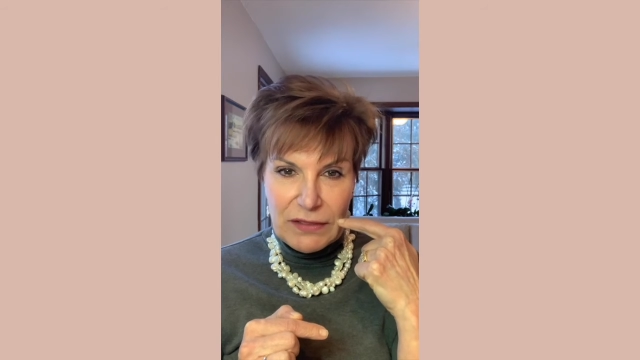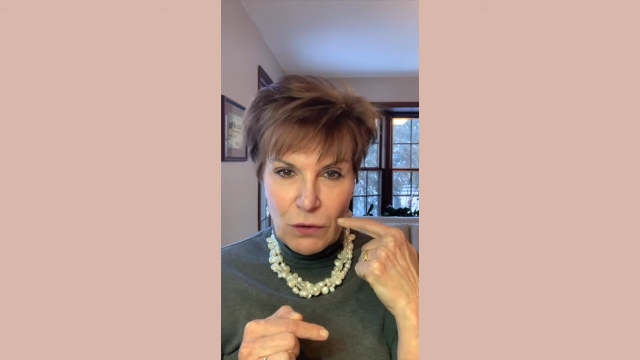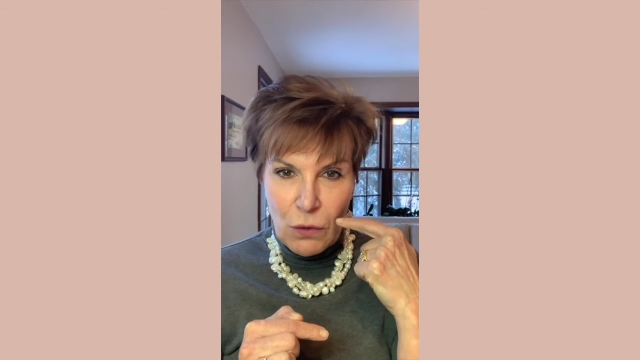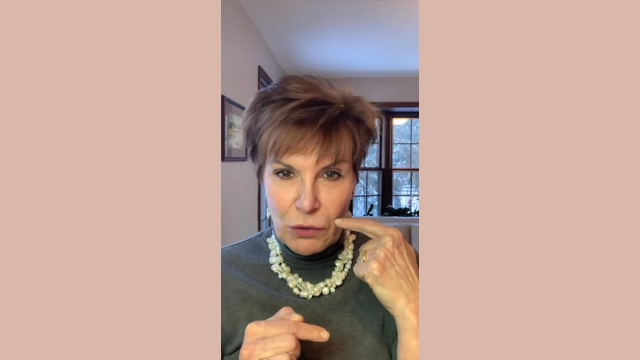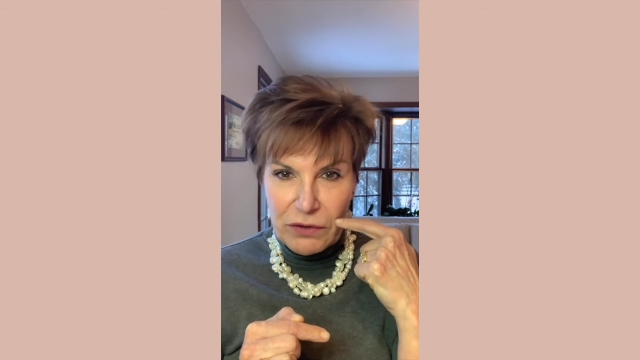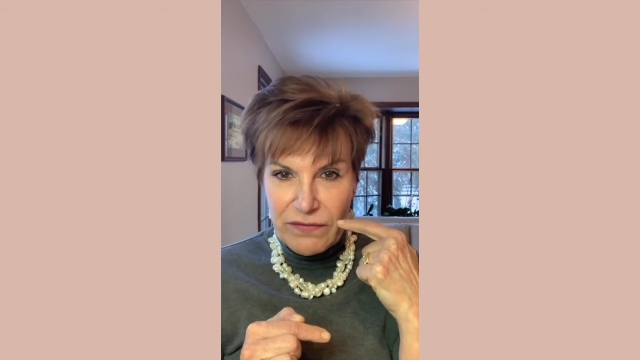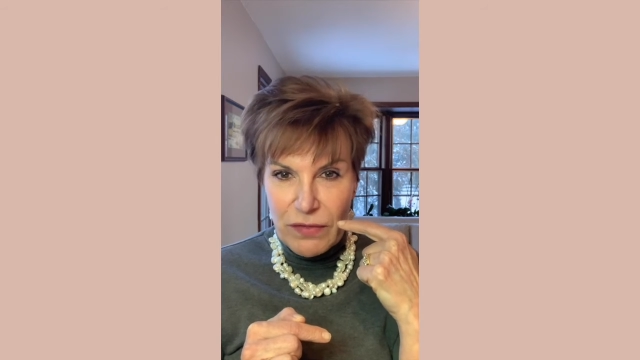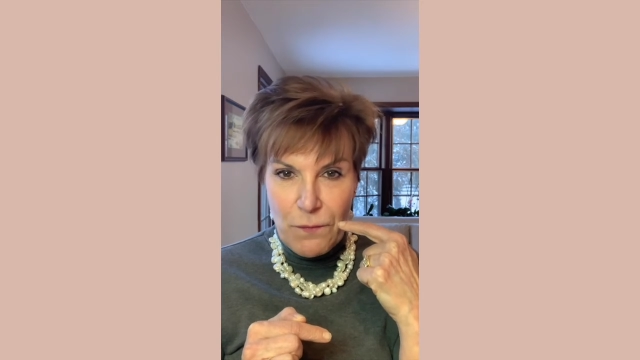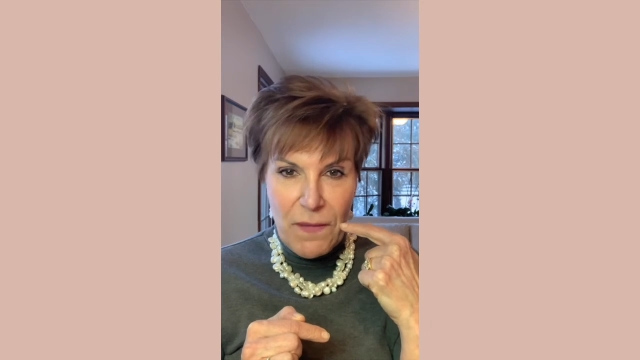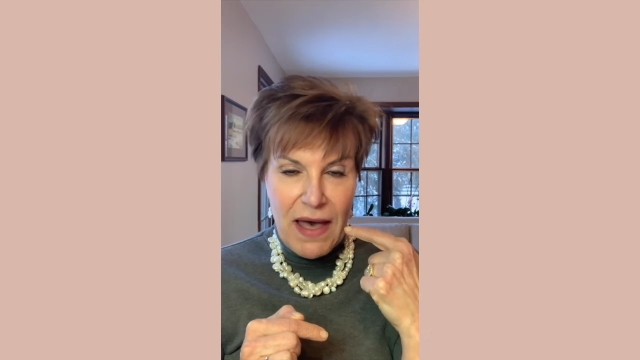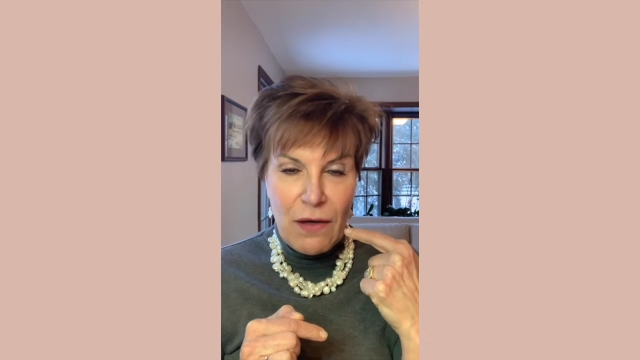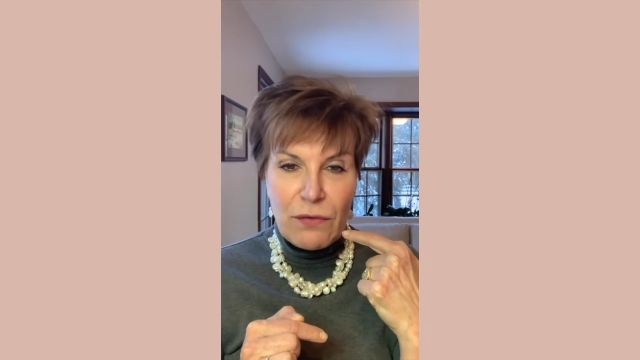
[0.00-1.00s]
the corner of the
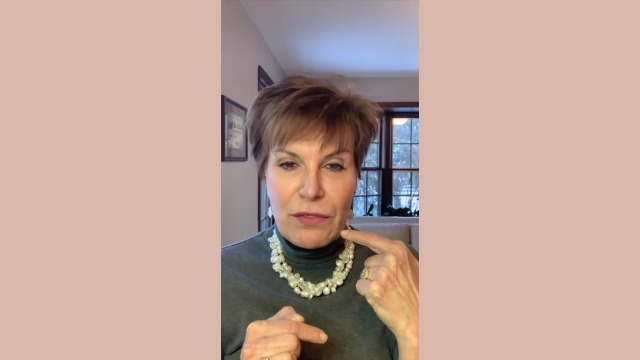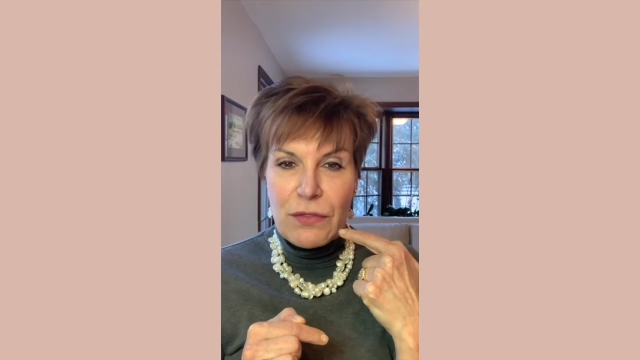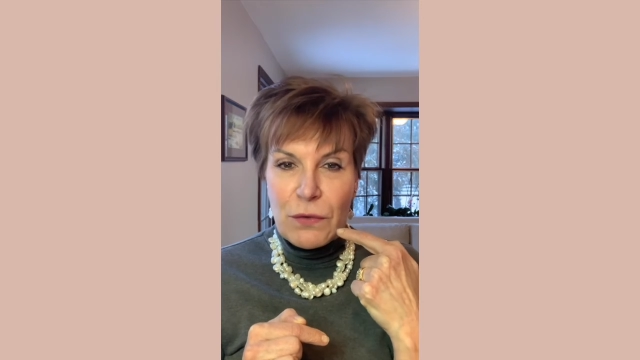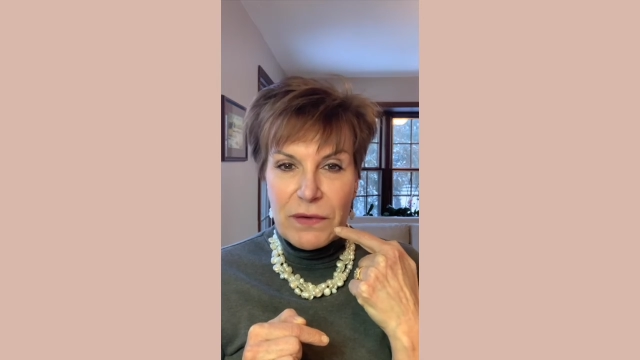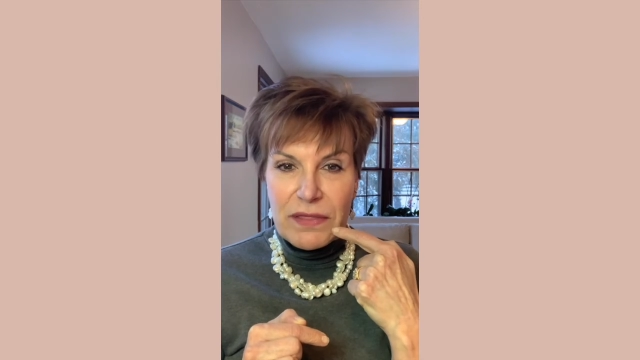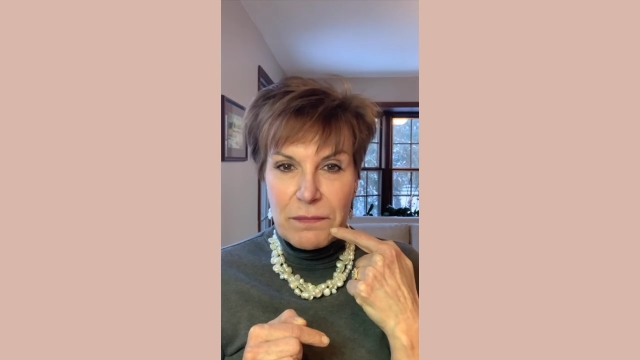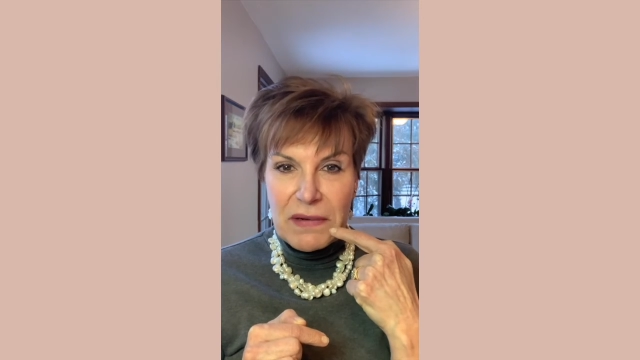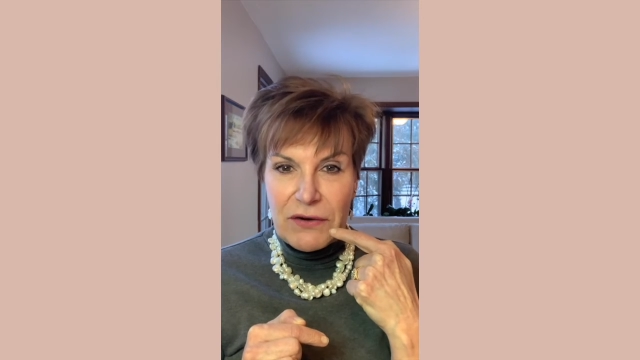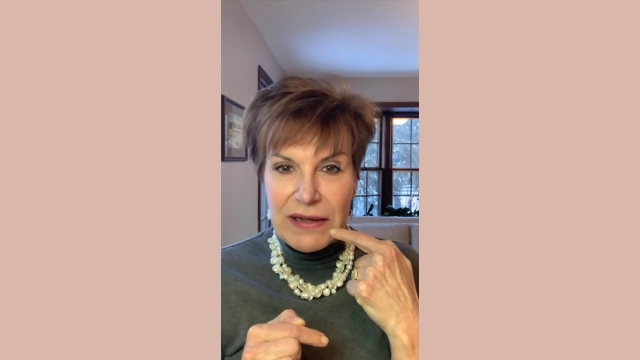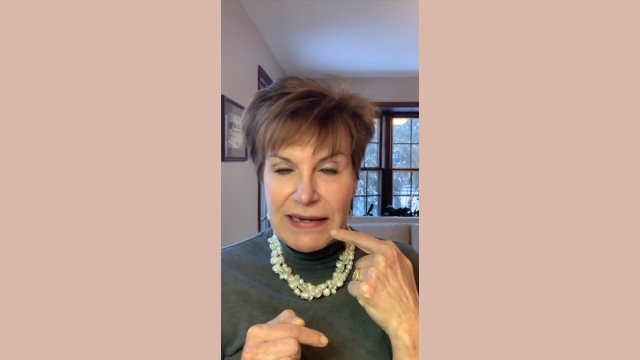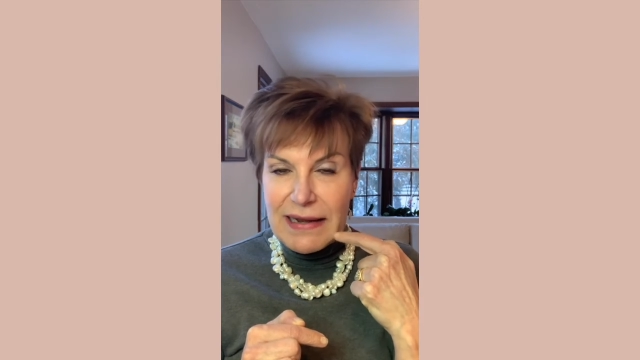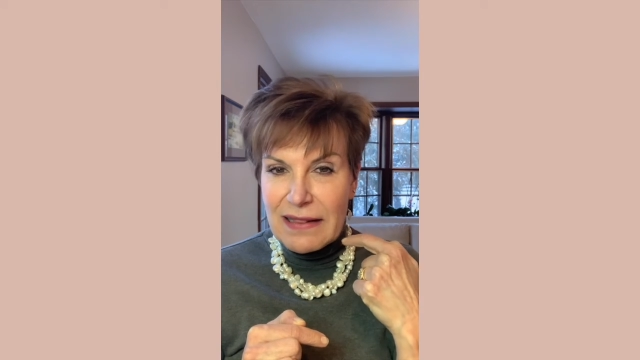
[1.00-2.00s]
mouth or in the
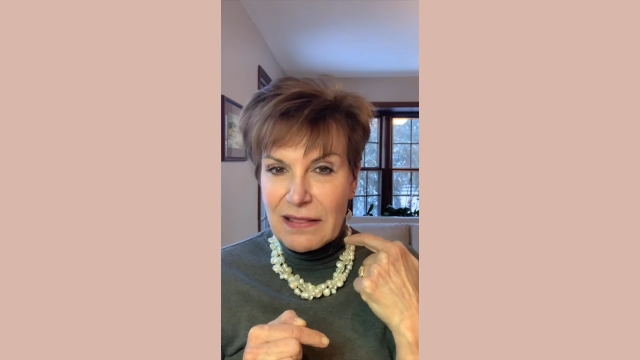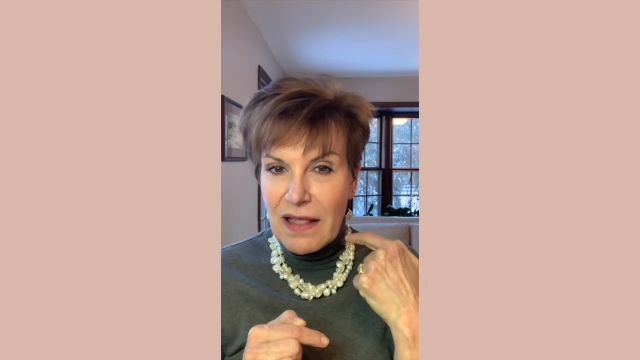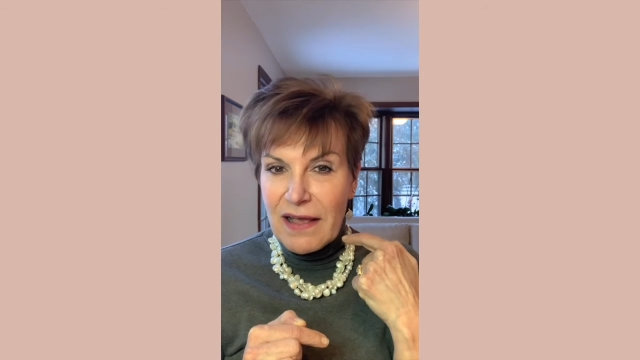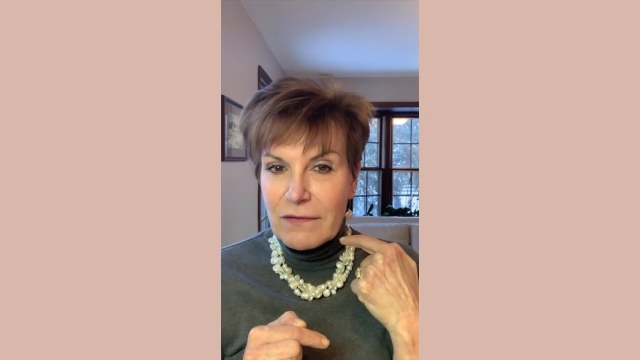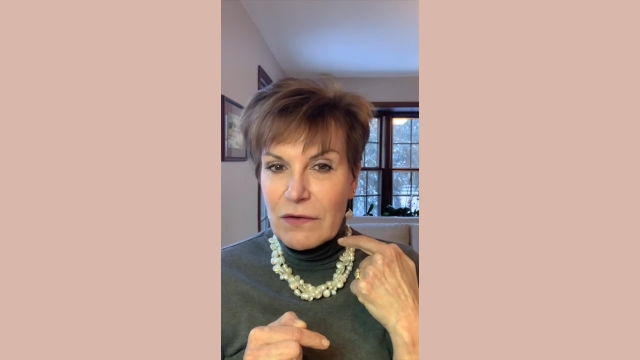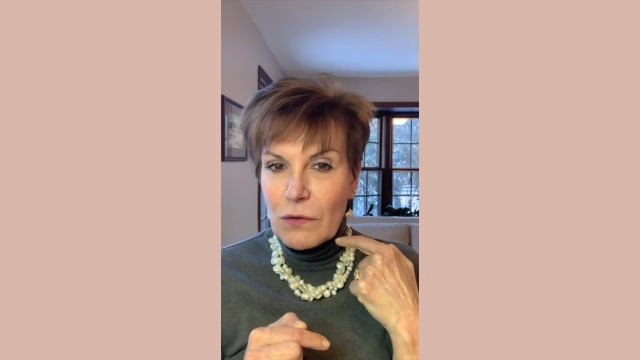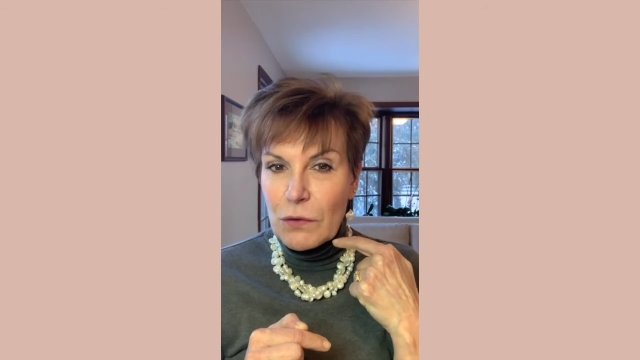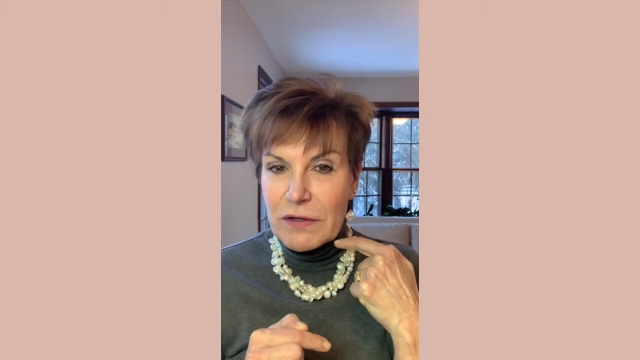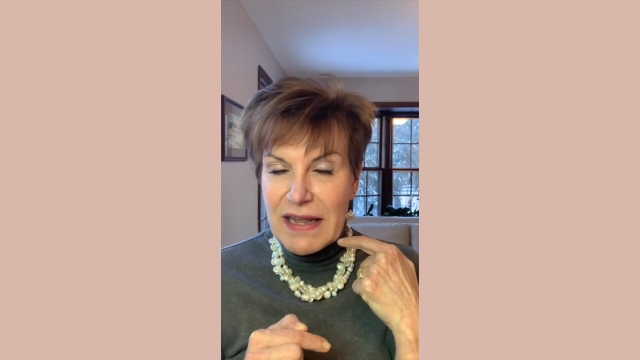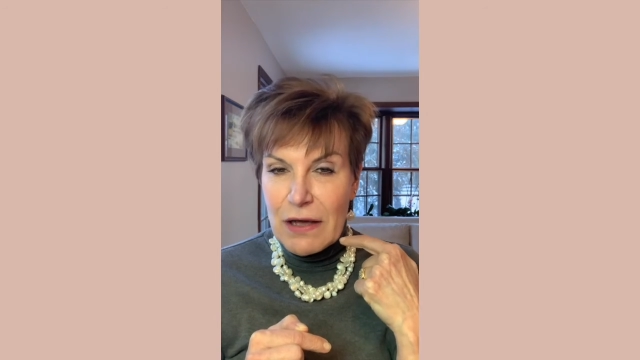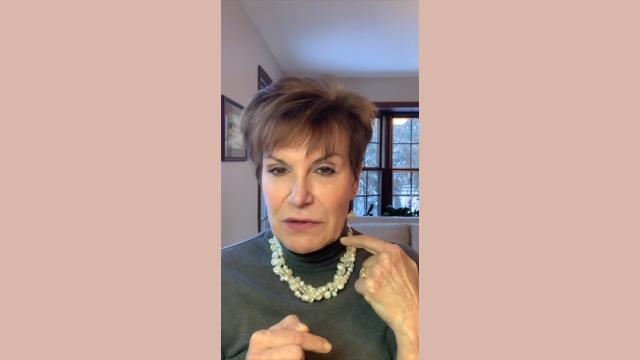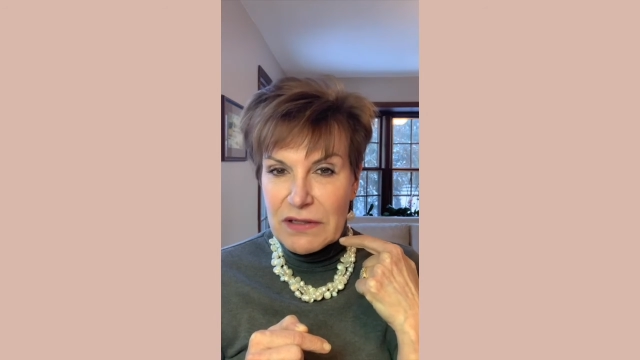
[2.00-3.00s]
marionette line or
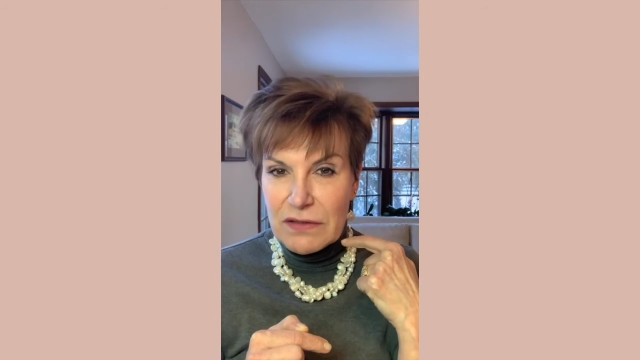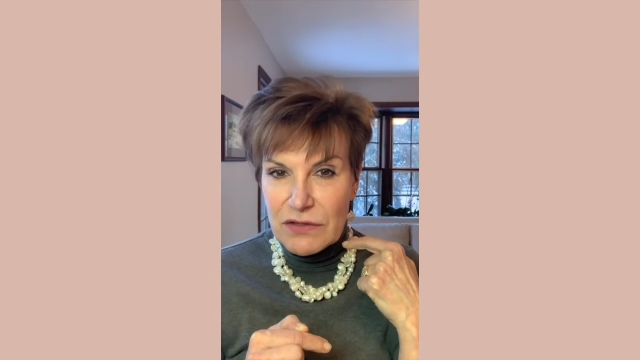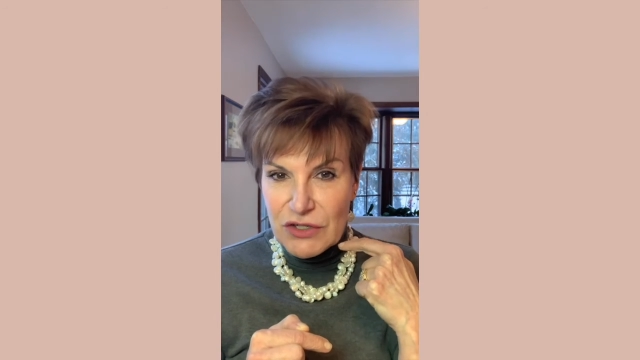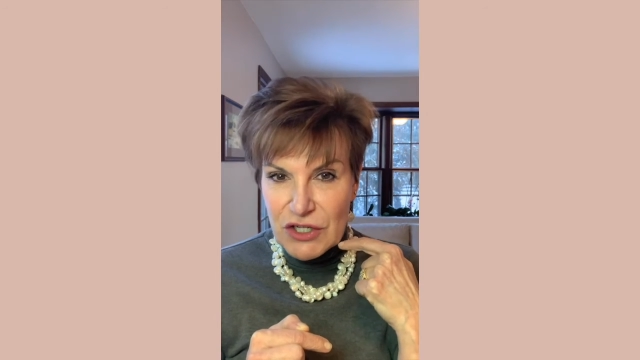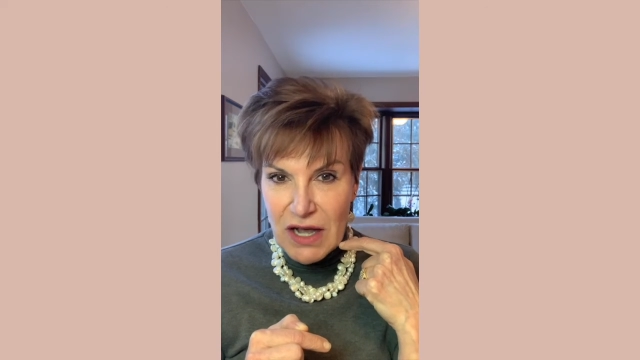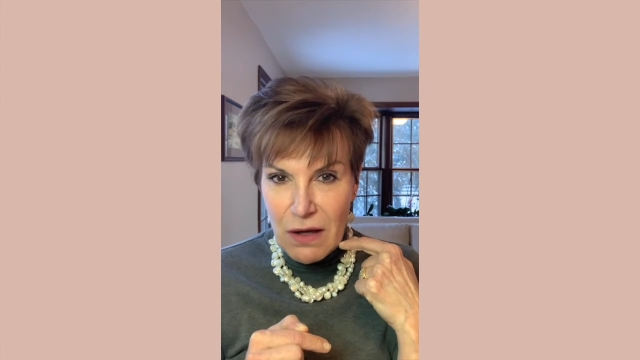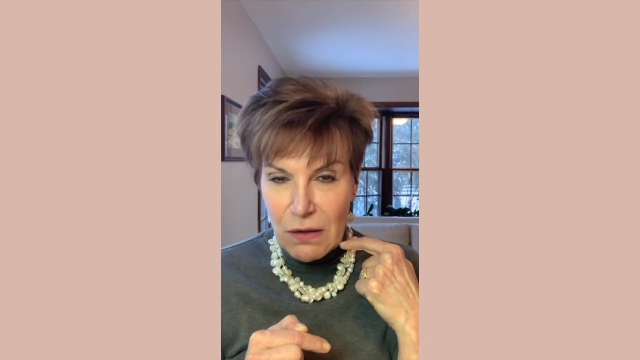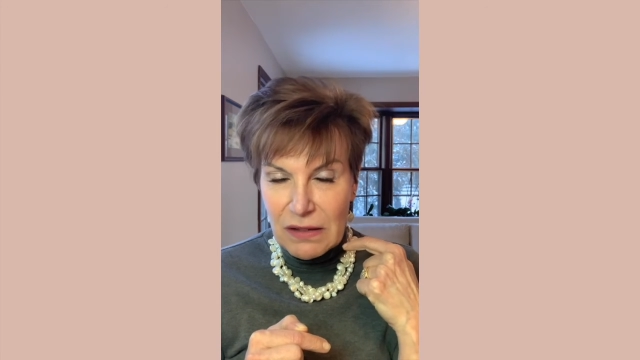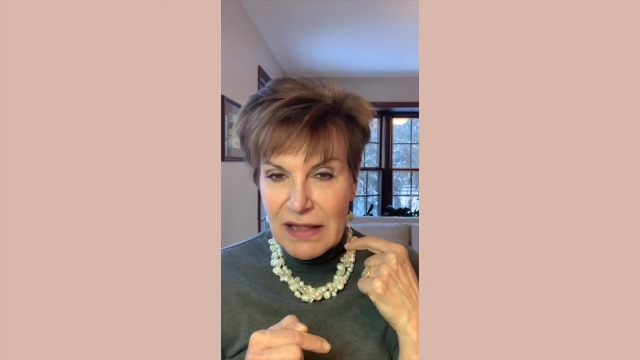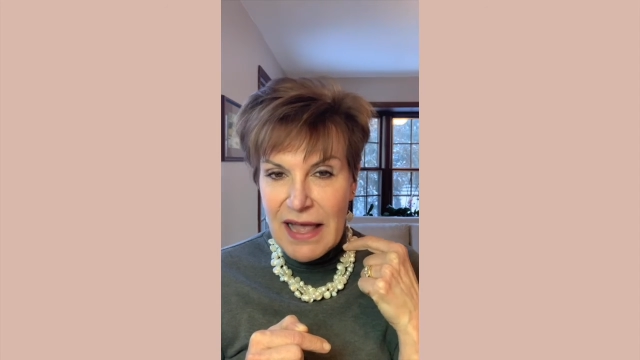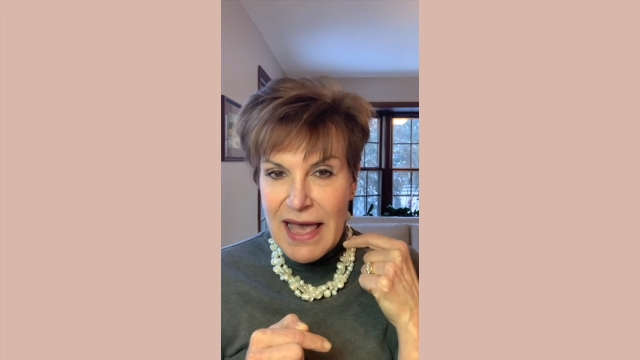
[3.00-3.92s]
down at the jowl.